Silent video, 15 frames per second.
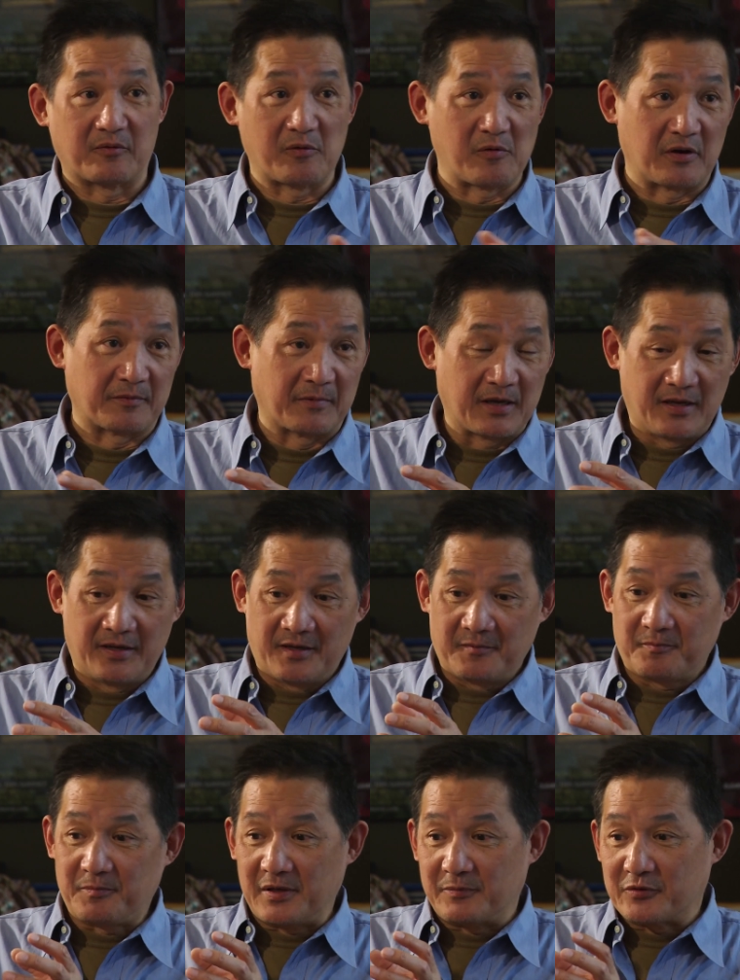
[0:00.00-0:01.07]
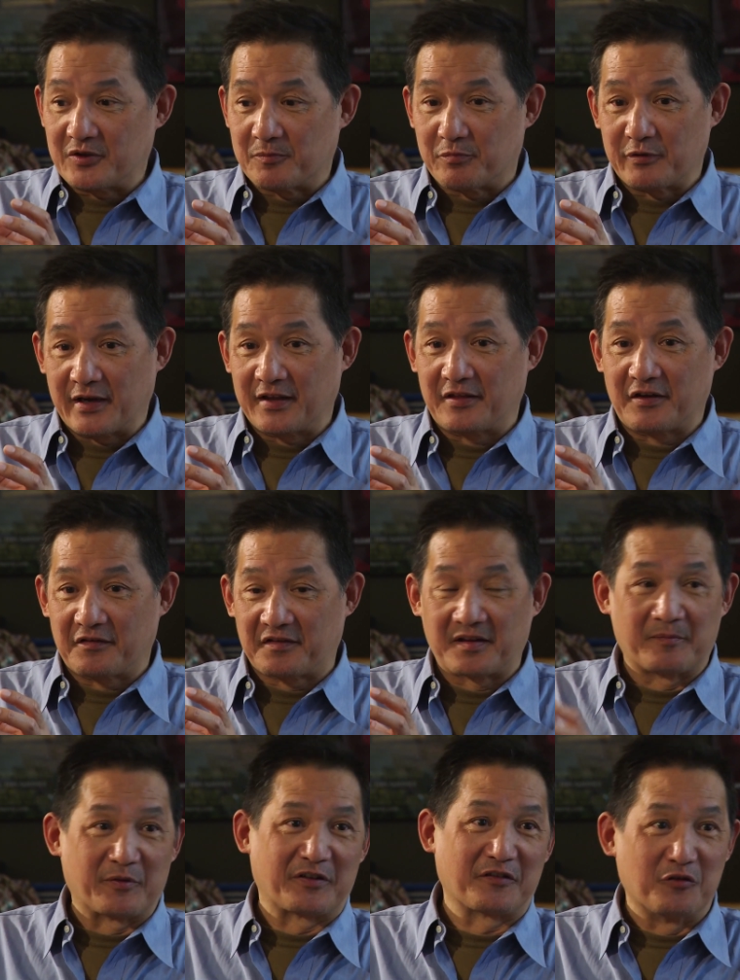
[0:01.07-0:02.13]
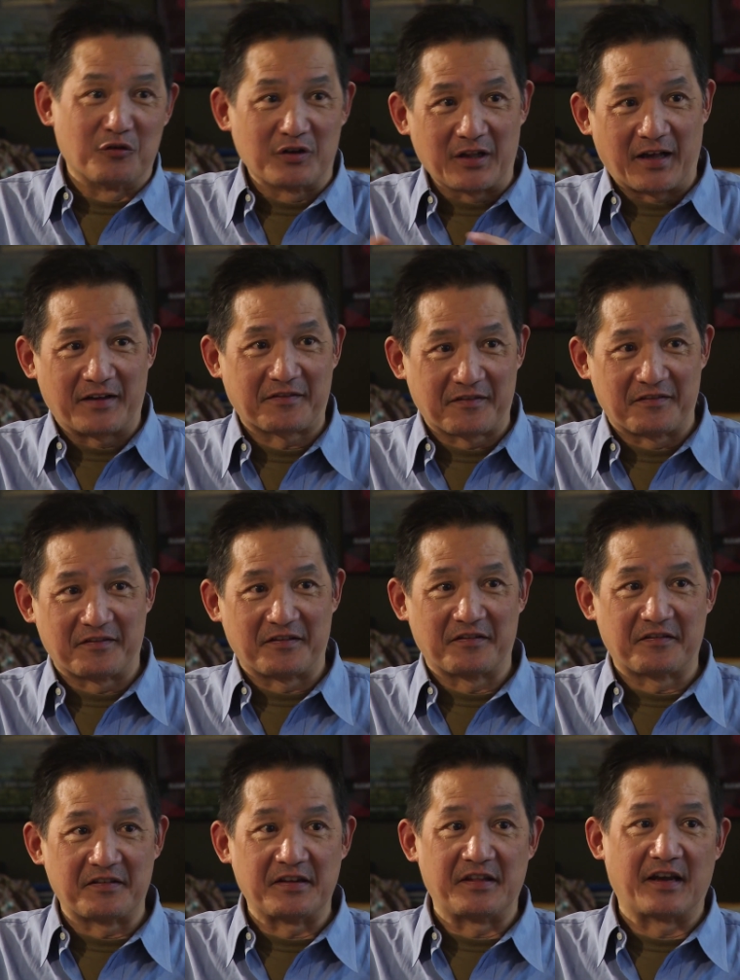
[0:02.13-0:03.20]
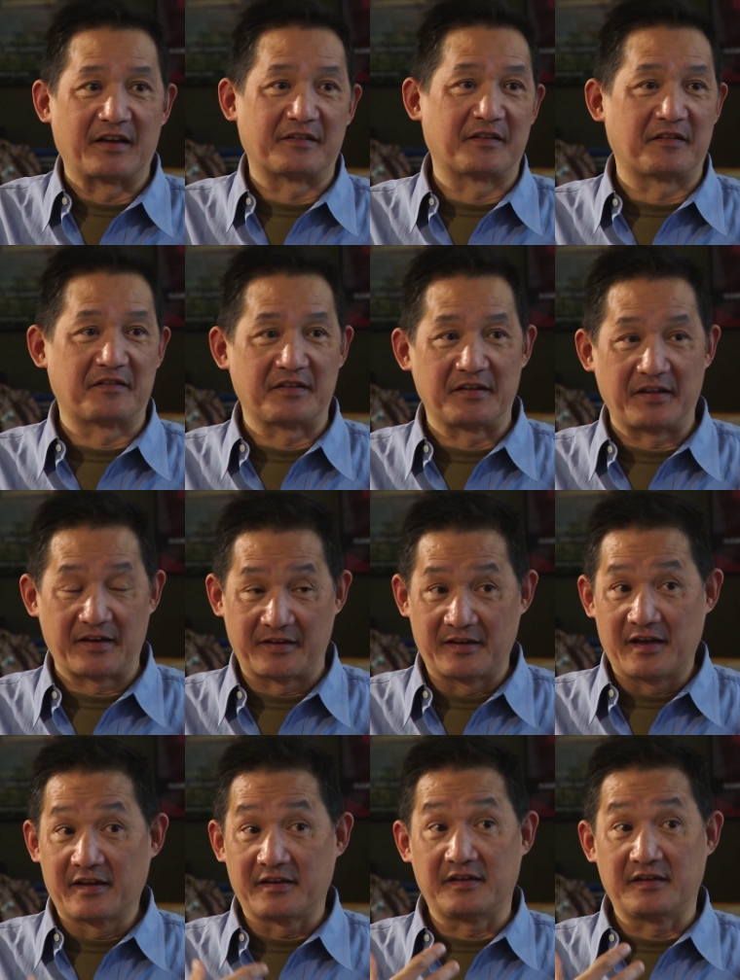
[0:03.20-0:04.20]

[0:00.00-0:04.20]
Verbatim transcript: We want people to bring their summer school classes to see that, to see that,